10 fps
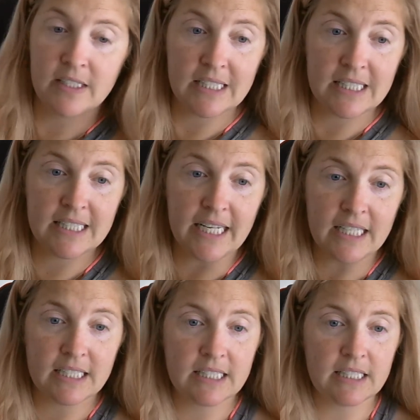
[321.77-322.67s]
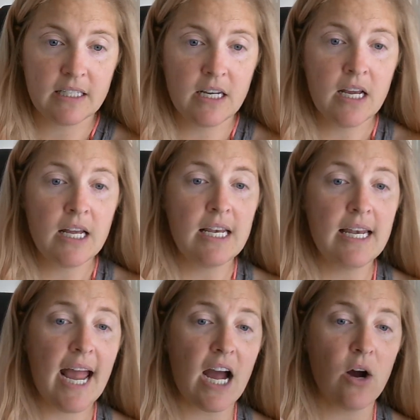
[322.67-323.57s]
6.
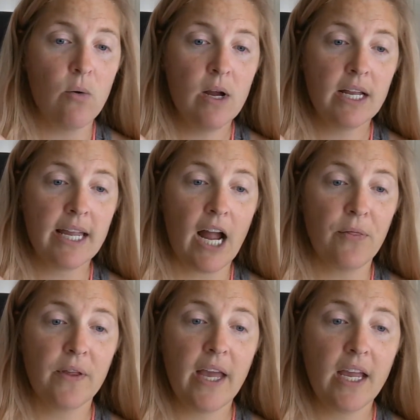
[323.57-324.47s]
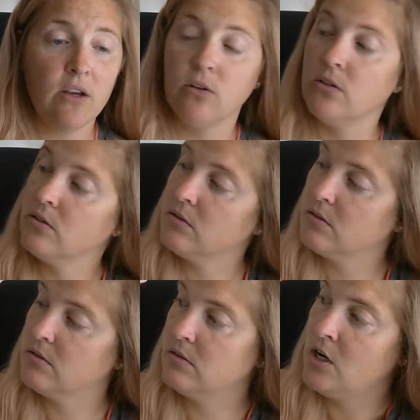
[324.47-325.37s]
Now, count the angles.
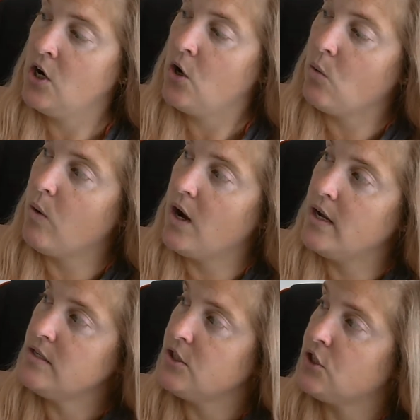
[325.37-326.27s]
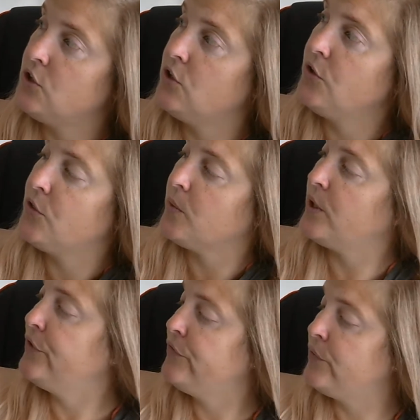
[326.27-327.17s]
1, 2,
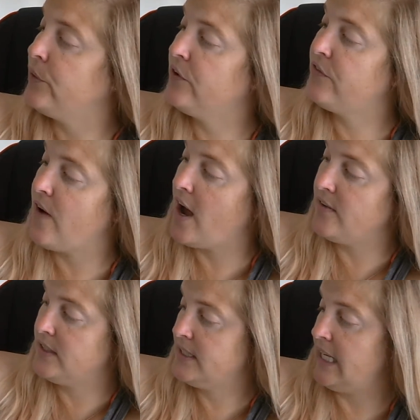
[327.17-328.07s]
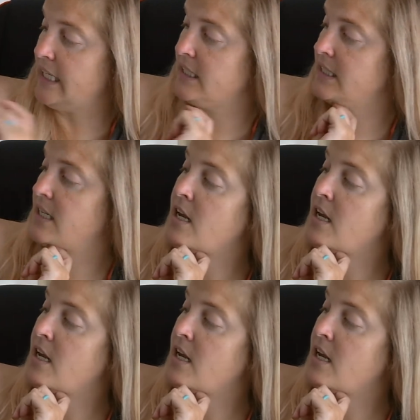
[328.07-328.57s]
3, 4, 5, 6.